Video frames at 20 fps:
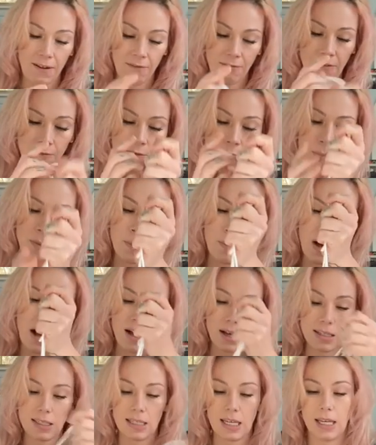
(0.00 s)
from the
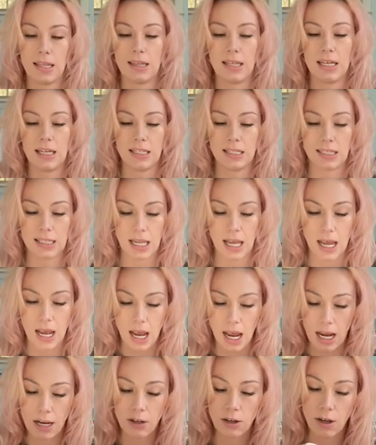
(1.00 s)
box like this,
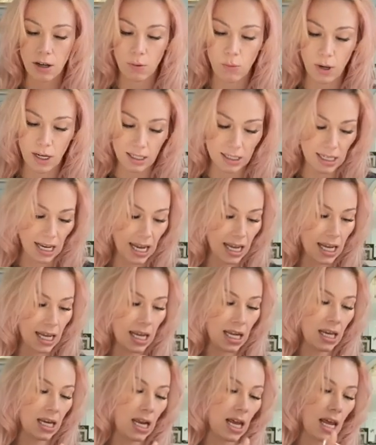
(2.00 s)
and you're going to want to take
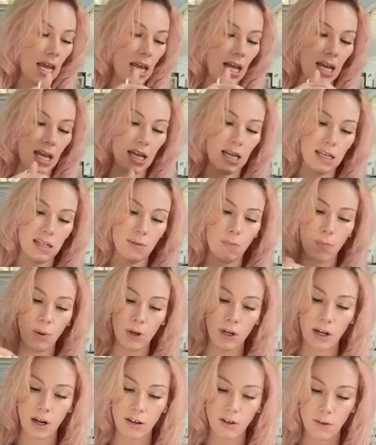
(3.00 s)
it and put
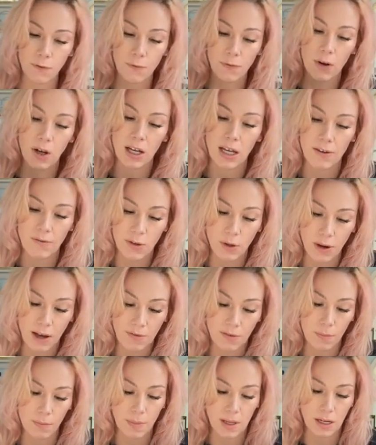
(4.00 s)
it on your foot if you have
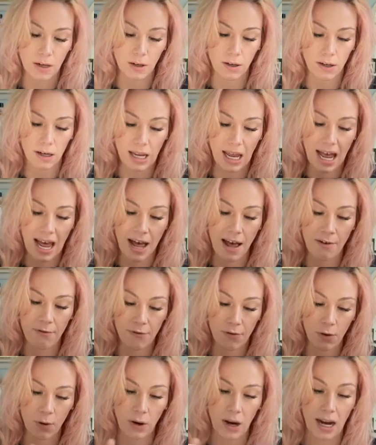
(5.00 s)
a bigger calf
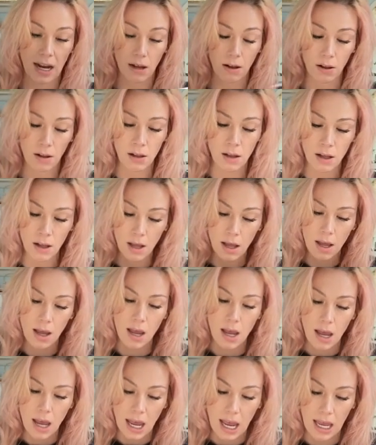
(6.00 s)
or ankle.
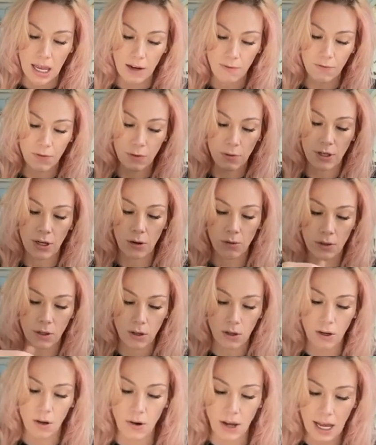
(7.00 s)
And if you don't, you
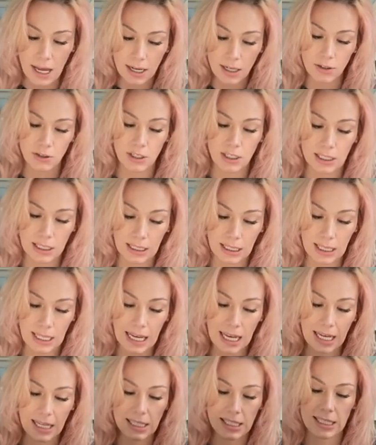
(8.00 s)
can go ahead and just
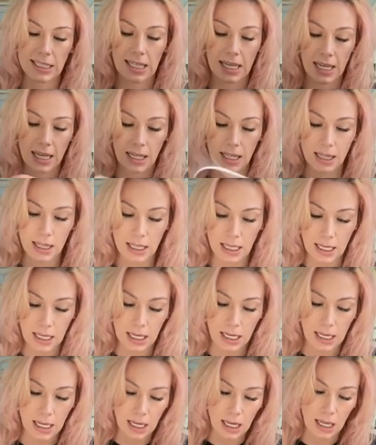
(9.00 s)
lace
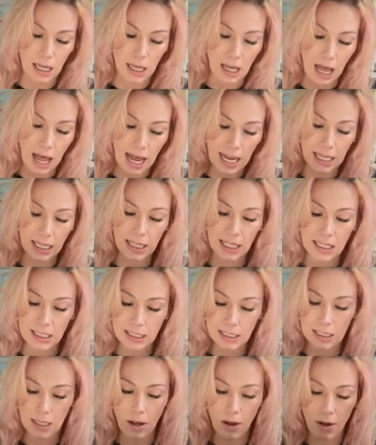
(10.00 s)
the
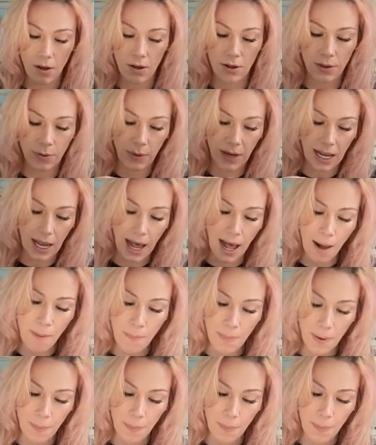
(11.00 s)
eyelets all the way up.